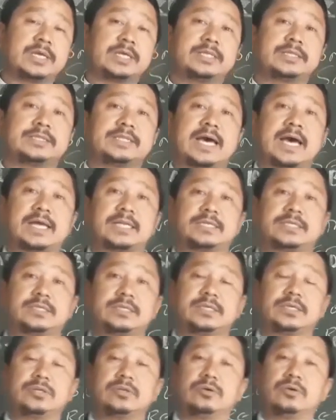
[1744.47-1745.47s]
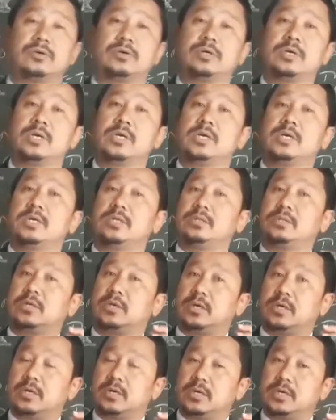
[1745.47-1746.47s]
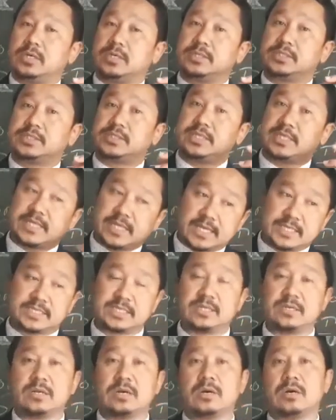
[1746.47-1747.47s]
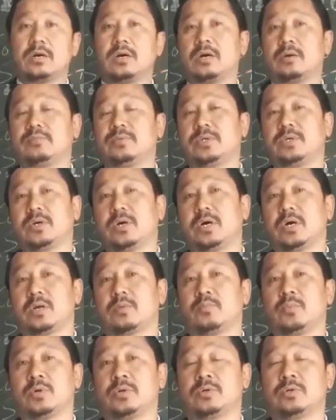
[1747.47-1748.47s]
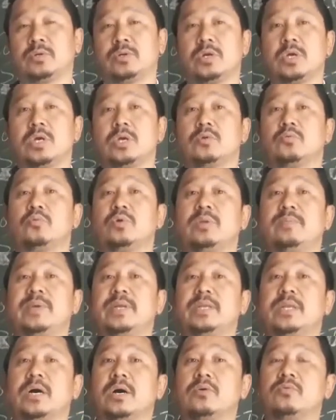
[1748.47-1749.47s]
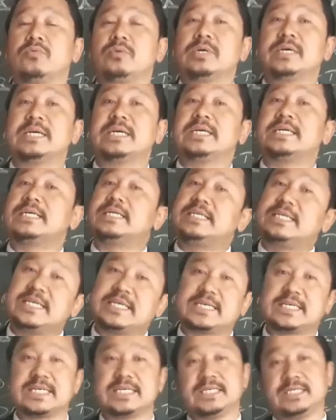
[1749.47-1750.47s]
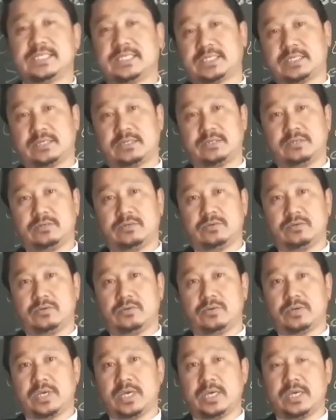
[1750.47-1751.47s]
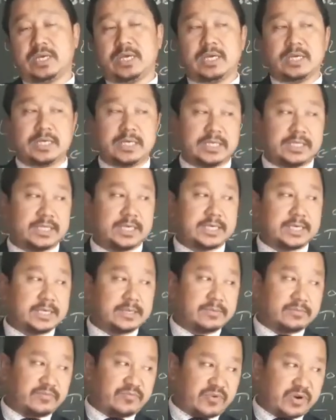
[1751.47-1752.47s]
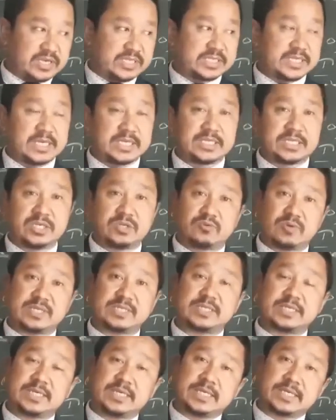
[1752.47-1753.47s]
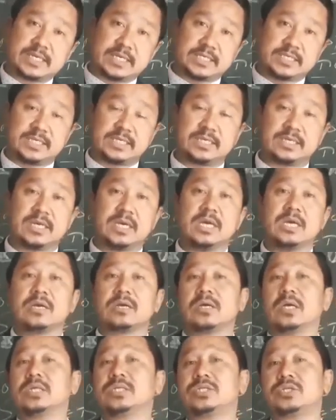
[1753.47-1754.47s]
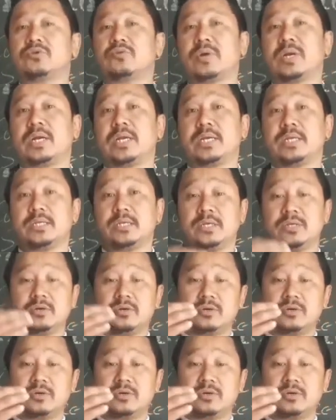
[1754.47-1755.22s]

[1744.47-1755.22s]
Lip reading: that the secretion of the hormone will be now decreased. Okay, in the first case it was increasing, consequently